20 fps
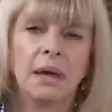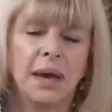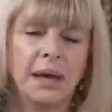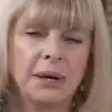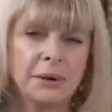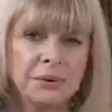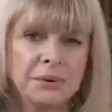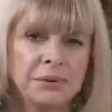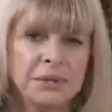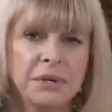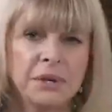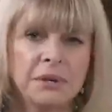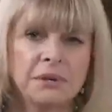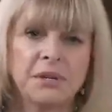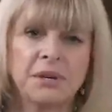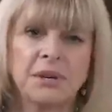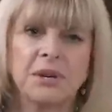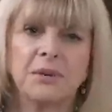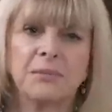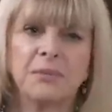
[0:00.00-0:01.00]
And also,
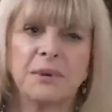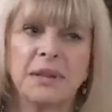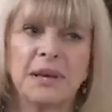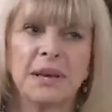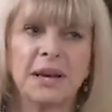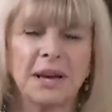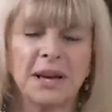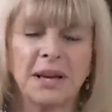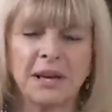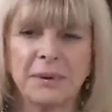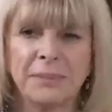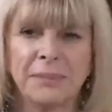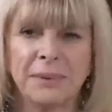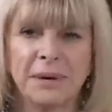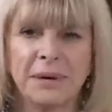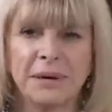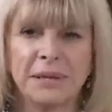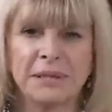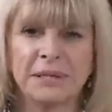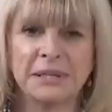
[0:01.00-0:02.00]
don't be the kind of
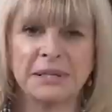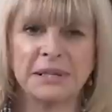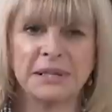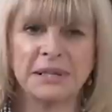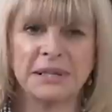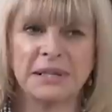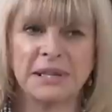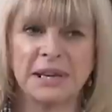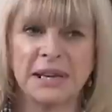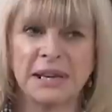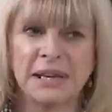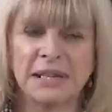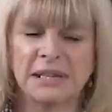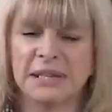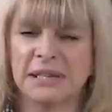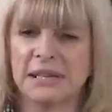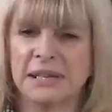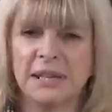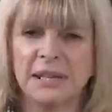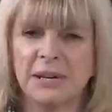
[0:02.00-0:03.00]
person that
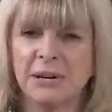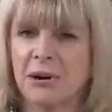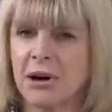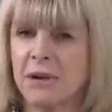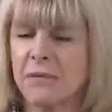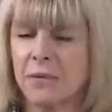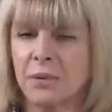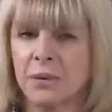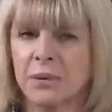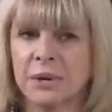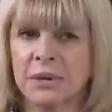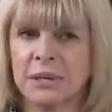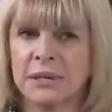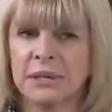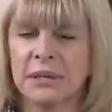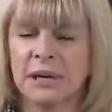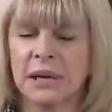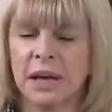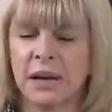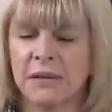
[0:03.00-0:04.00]
says, you know, I've
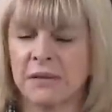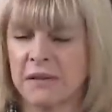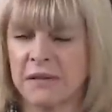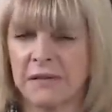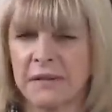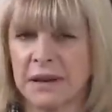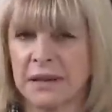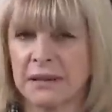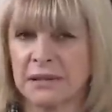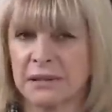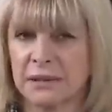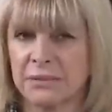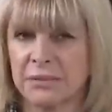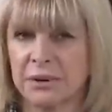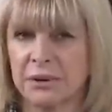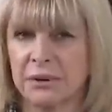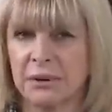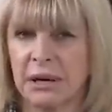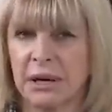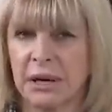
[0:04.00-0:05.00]
wanted love. I found
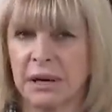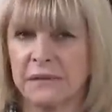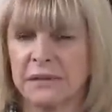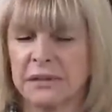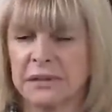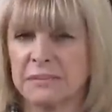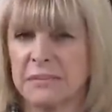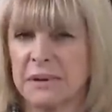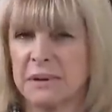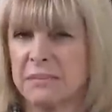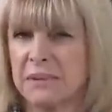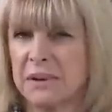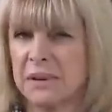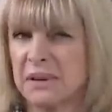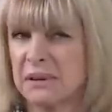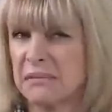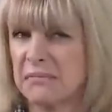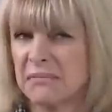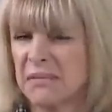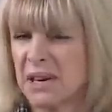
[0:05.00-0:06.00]
someone who loves me,
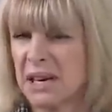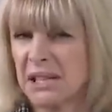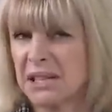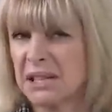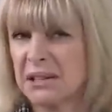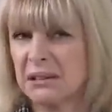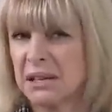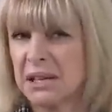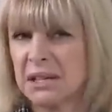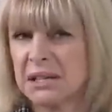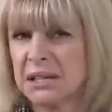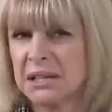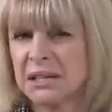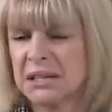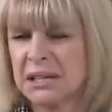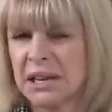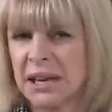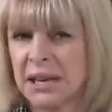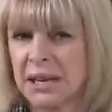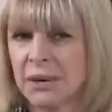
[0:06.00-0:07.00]
but I don't
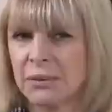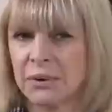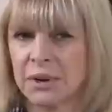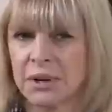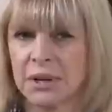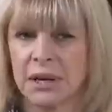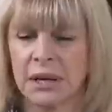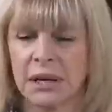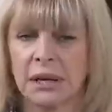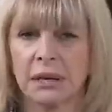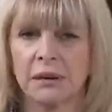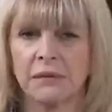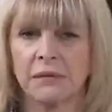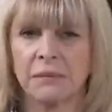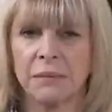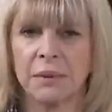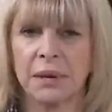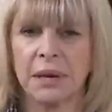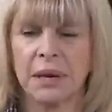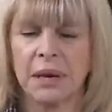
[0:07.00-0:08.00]
understand why they
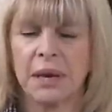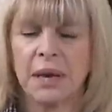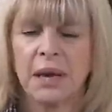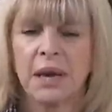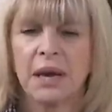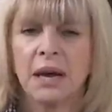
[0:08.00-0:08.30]
love me.